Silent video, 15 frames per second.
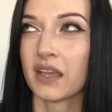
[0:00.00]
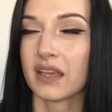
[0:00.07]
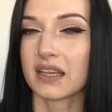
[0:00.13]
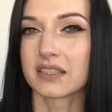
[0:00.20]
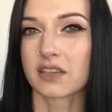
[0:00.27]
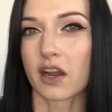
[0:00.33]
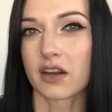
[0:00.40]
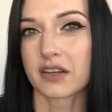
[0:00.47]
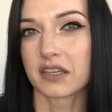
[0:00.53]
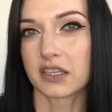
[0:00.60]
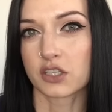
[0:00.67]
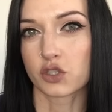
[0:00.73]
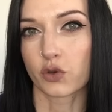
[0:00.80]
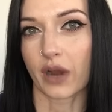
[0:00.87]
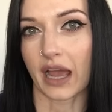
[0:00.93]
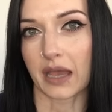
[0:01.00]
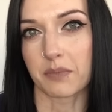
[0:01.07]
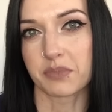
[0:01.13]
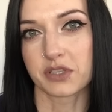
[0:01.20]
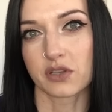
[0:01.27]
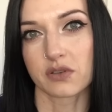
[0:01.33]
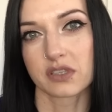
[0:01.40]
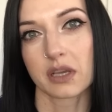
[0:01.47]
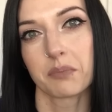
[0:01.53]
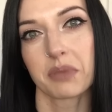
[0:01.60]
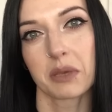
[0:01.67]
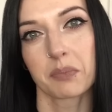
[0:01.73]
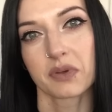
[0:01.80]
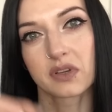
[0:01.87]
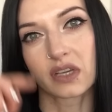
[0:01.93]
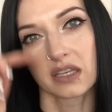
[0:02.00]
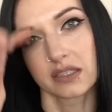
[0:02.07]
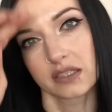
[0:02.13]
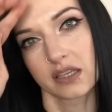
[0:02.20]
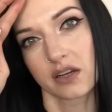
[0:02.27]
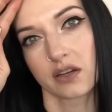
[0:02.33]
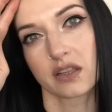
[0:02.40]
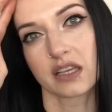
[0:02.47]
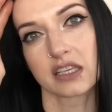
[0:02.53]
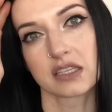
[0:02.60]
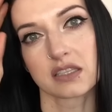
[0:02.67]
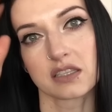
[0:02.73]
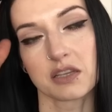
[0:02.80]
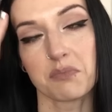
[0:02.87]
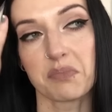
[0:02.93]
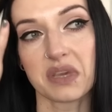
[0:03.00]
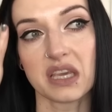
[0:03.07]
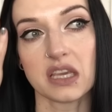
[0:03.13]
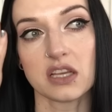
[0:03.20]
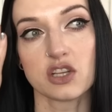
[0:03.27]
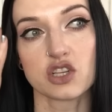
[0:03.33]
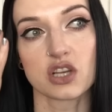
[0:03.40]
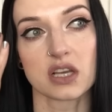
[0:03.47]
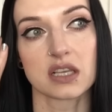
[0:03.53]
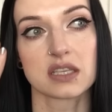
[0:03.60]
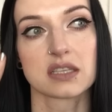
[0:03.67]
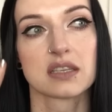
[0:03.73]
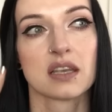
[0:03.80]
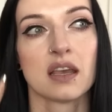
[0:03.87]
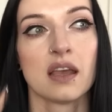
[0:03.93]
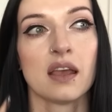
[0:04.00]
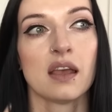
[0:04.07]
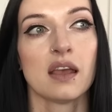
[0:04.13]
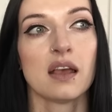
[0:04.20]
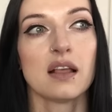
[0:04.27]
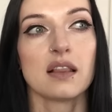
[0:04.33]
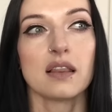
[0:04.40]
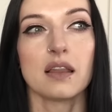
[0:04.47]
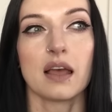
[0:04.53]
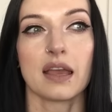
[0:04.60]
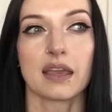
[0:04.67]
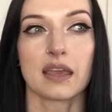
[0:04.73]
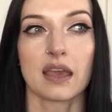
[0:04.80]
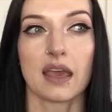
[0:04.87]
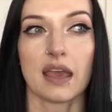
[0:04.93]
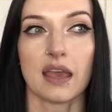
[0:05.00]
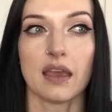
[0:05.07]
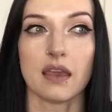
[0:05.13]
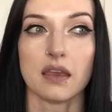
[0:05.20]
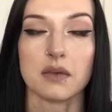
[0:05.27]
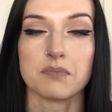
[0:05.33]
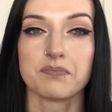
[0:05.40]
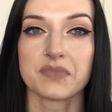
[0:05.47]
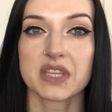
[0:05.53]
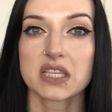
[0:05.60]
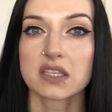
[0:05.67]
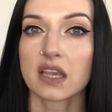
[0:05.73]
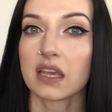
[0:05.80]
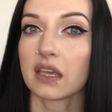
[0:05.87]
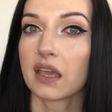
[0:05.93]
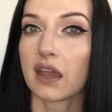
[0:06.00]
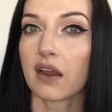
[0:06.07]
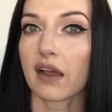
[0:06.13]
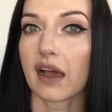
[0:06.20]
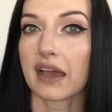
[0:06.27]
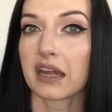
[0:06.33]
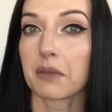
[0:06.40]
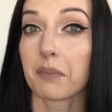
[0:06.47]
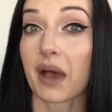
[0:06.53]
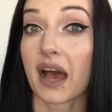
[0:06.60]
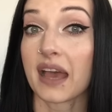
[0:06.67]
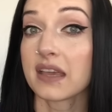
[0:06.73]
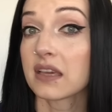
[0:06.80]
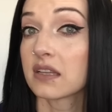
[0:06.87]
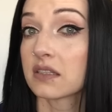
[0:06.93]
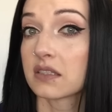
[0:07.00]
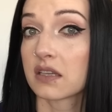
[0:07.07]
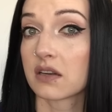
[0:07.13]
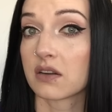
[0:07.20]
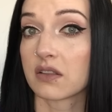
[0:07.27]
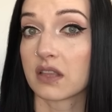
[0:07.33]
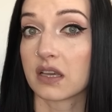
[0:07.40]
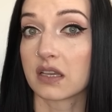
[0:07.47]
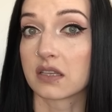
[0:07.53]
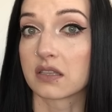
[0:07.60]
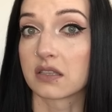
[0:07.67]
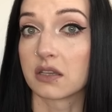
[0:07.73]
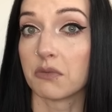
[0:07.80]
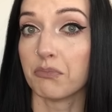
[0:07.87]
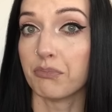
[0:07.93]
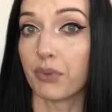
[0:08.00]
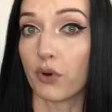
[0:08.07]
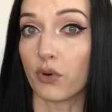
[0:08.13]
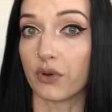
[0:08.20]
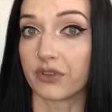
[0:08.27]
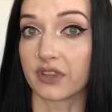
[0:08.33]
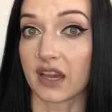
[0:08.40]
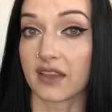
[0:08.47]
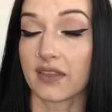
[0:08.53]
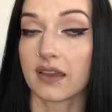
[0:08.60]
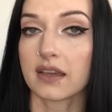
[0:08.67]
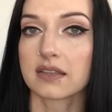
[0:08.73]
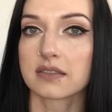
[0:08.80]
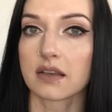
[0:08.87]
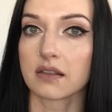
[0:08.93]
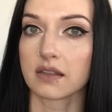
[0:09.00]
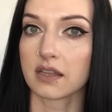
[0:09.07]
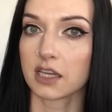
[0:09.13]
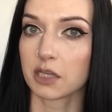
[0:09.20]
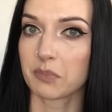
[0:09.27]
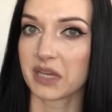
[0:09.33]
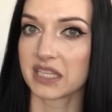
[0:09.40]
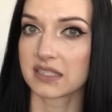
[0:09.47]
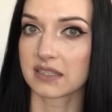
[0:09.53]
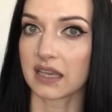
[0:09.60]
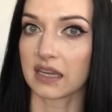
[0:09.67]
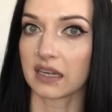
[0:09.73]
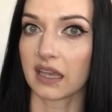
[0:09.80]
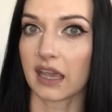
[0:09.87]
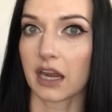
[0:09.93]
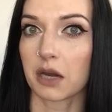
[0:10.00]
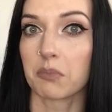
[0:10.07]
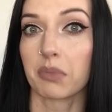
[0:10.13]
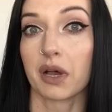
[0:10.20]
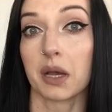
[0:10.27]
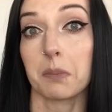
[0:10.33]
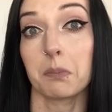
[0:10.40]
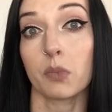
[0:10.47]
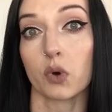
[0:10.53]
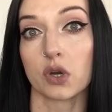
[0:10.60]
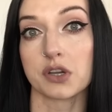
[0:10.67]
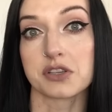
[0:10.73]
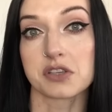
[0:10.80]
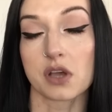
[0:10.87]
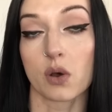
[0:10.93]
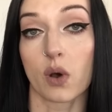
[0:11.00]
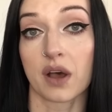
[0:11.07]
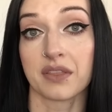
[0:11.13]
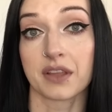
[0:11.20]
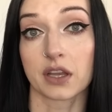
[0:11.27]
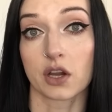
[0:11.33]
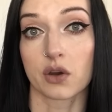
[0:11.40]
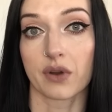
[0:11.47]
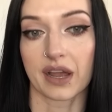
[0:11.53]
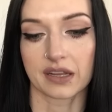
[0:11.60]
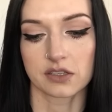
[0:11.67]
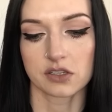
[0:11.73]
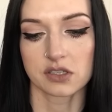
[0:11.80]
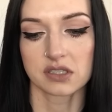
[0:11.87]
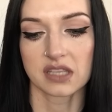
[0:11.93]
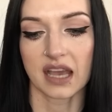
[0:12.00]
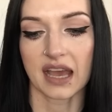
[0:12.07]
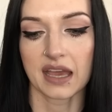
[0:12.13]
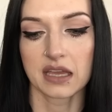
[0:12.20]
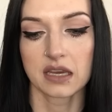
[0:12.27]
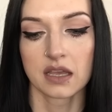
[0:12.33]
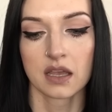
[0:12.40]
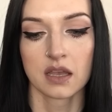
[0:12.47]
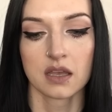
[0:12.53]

it's hard to describe. So some people consider this to be just like a skincare item. I consider this both. I think it's a little bit skincare, but more so on the corrector side.